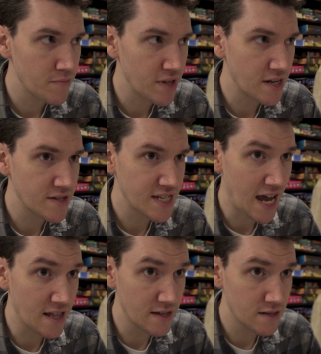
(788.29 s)
plate of
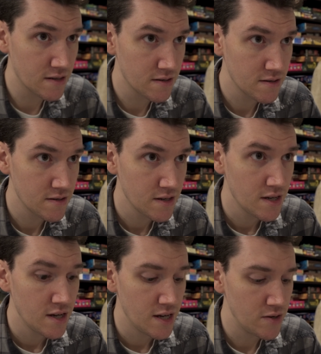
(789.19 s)
salad,
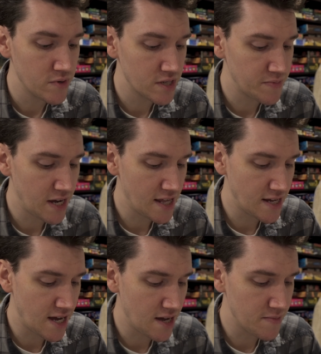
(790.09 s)
and then when the
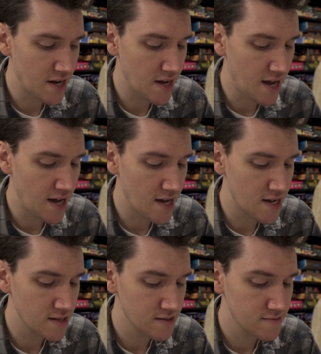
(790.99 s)
spaghetti came, I
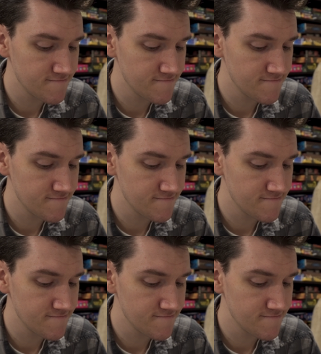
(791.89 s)
ate